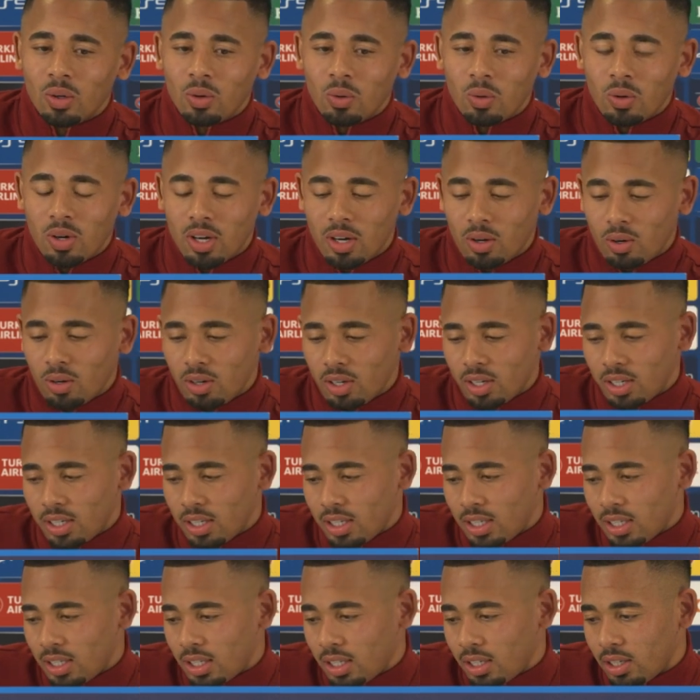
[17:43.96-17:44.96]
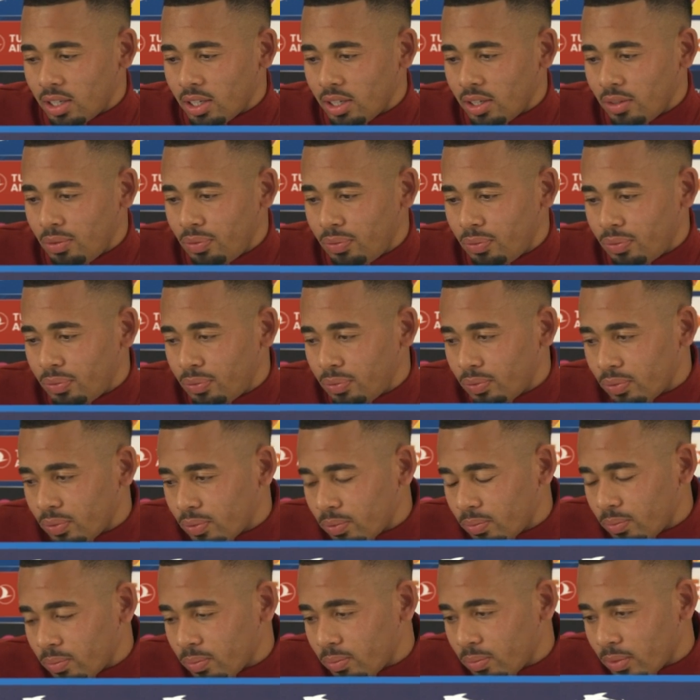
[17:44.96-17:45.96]
Well, uh, if,
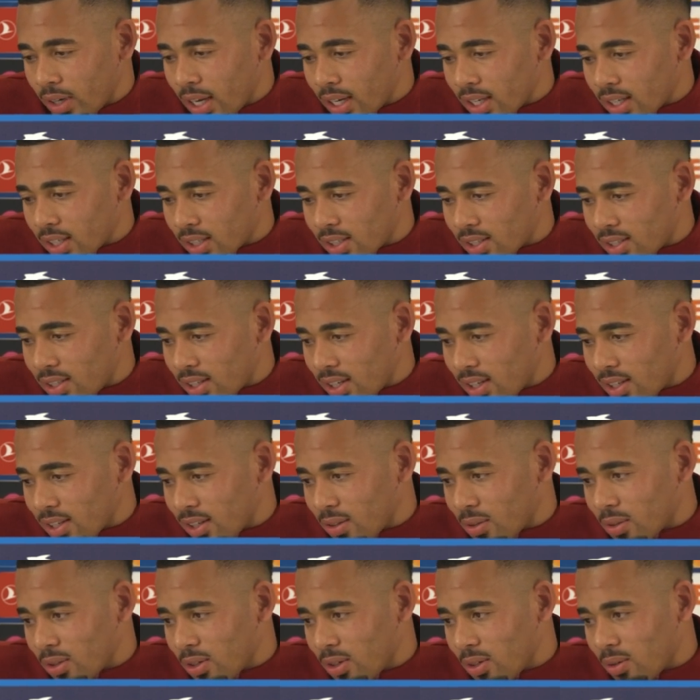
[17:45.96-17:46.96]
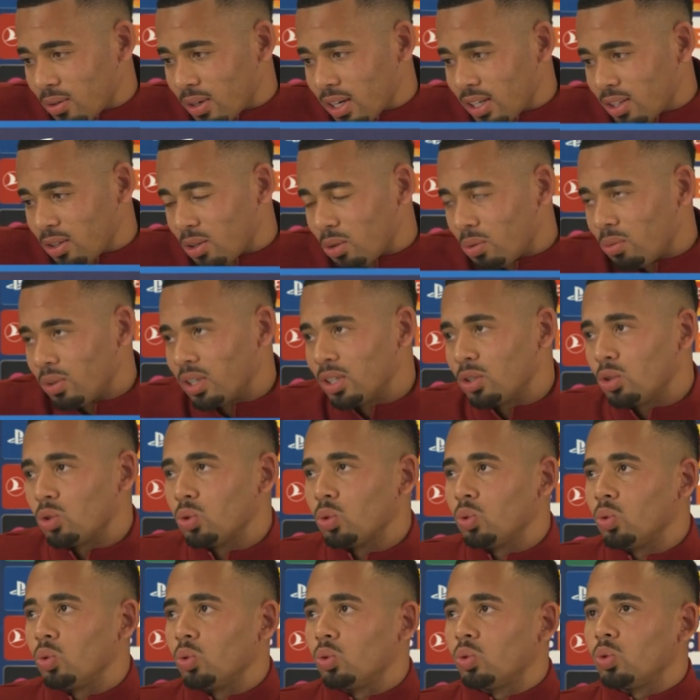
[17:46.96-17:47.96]
like I said, you know, I don't want
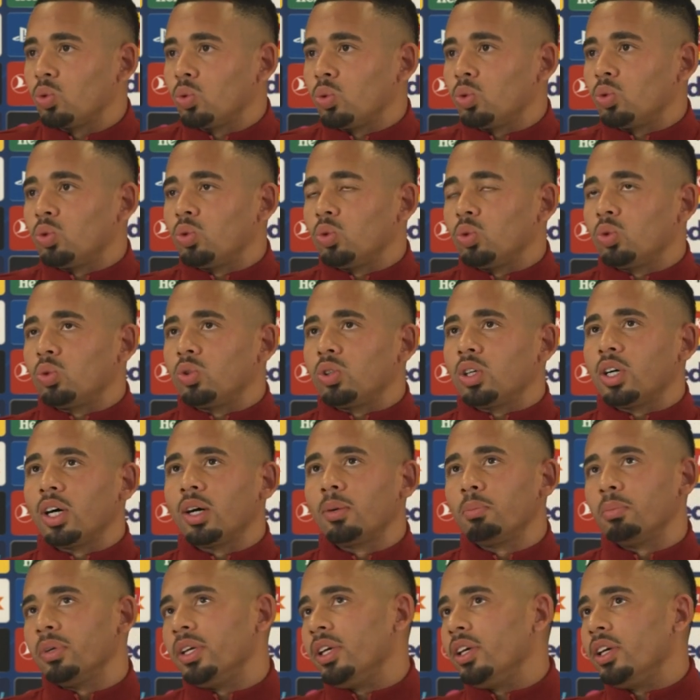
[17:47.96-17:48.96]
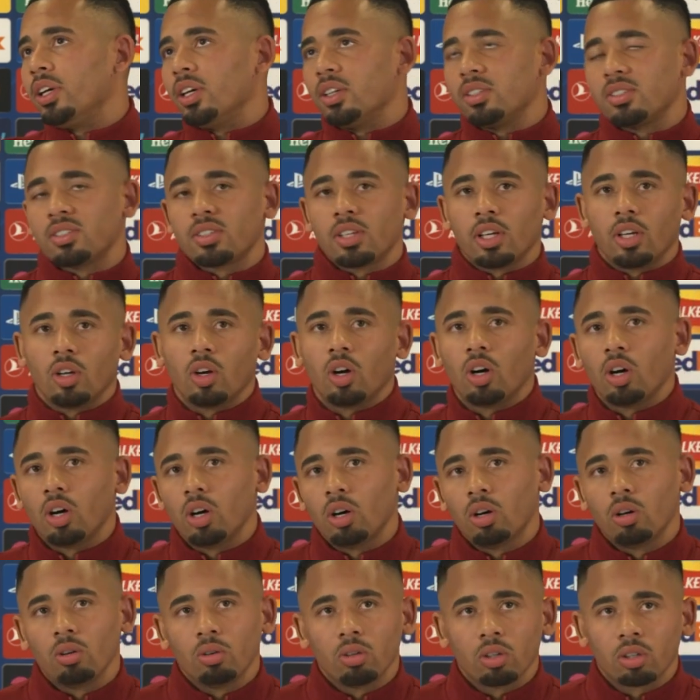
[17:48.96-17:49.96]
to, to, to come here and say,
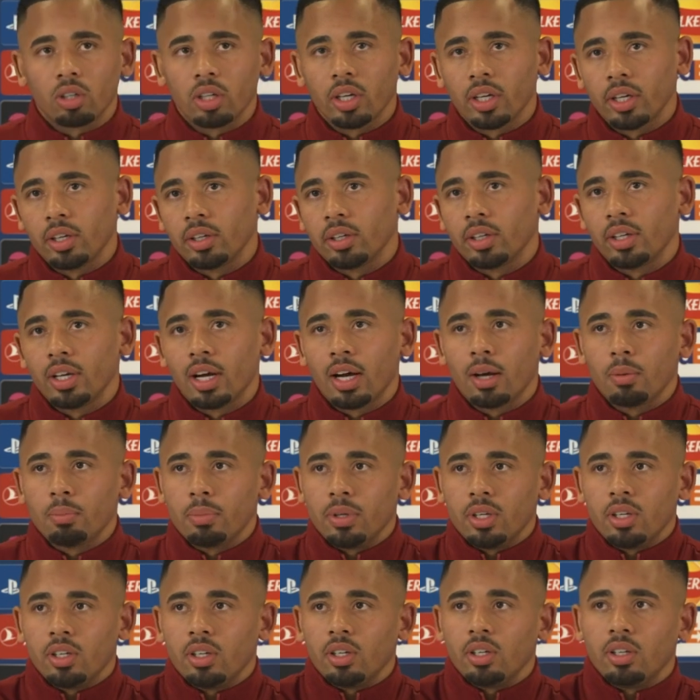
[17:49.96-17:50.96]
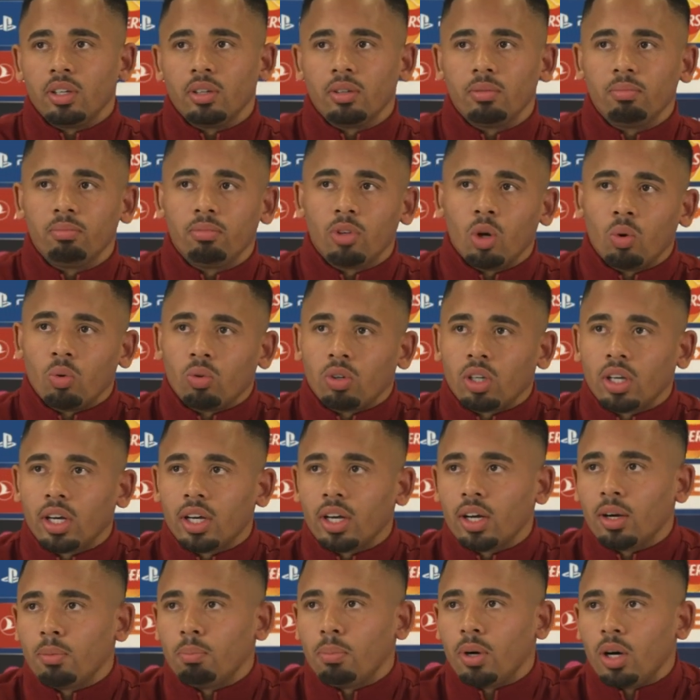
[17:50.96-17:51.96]
oh, okay, Gabby don't
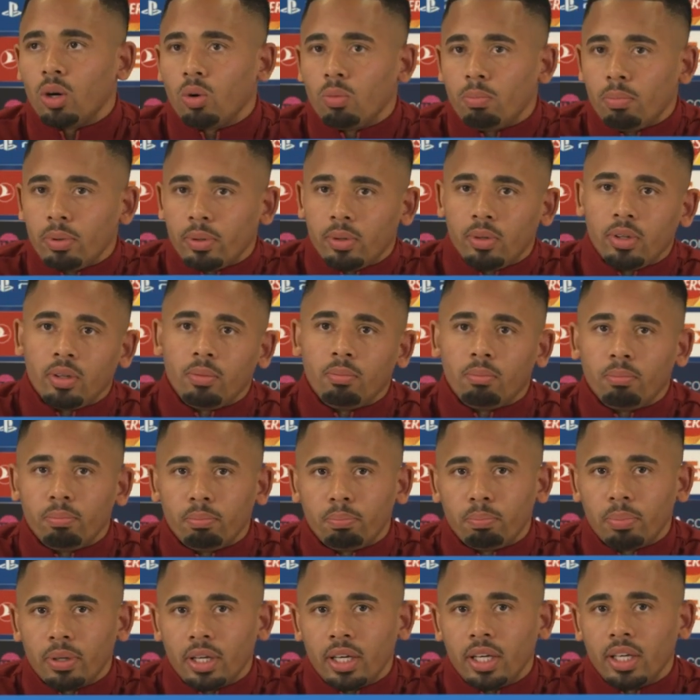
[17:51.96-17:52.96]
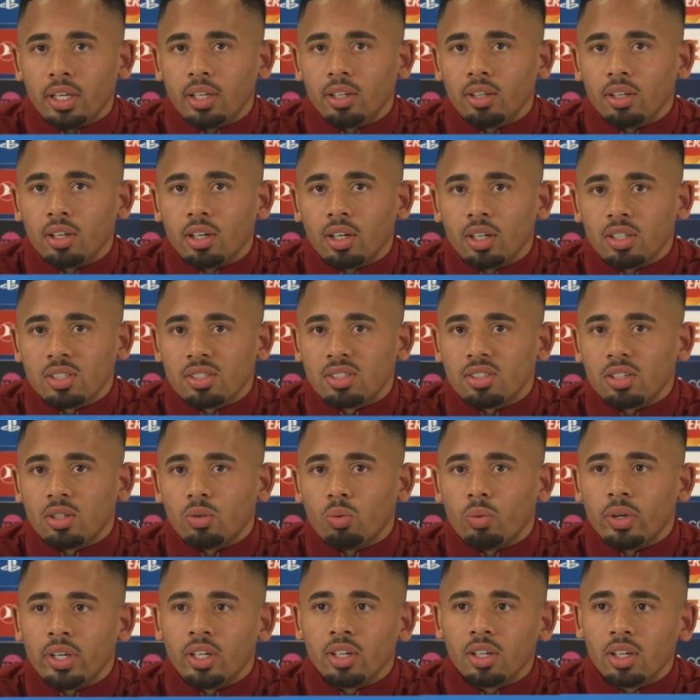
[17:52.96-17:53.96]
care about being playing as a
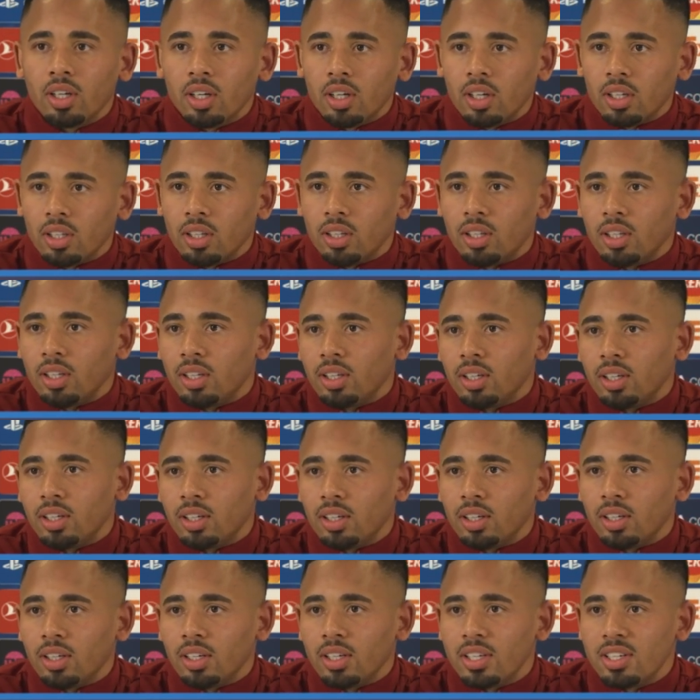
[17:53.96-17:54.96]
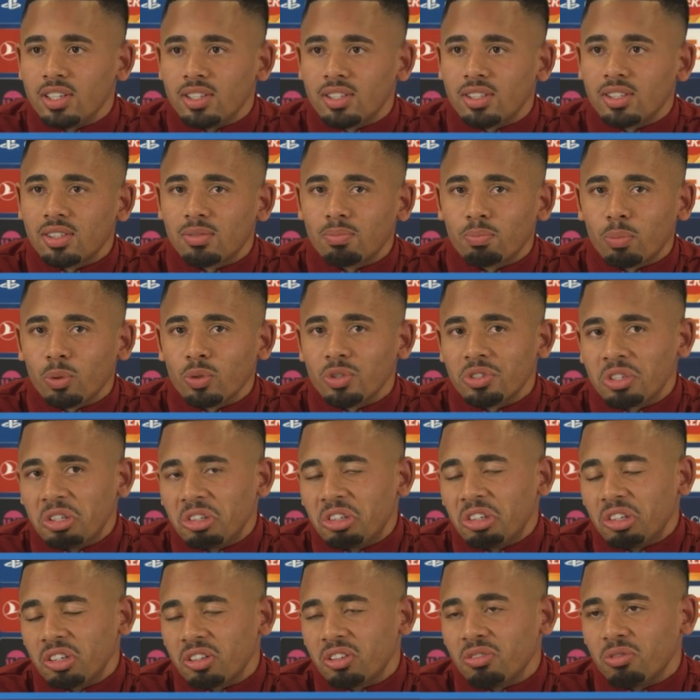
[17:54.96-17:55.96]
winger, and then uh, his
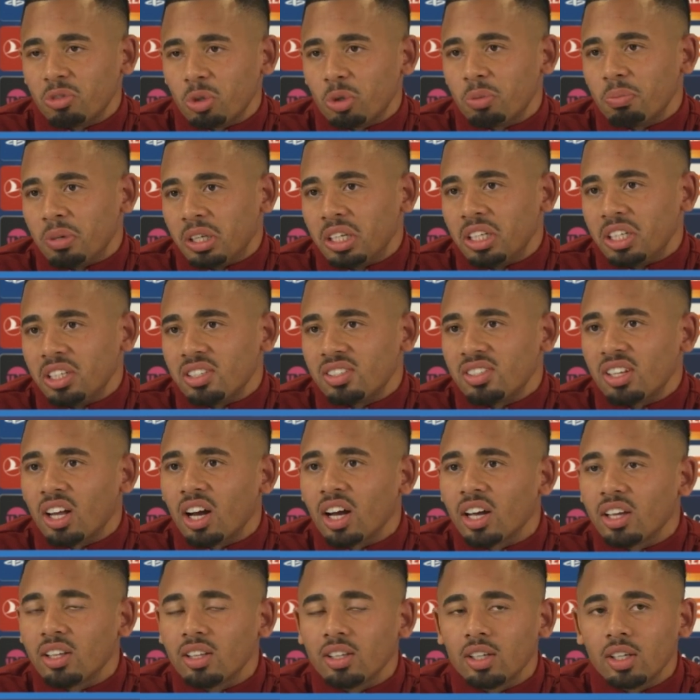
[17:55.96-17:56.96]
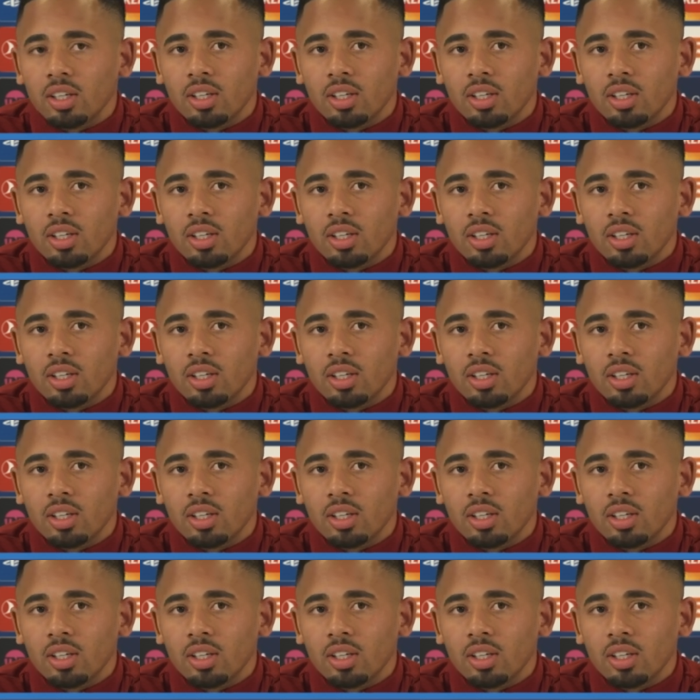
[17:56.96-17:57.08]
position normally is nine.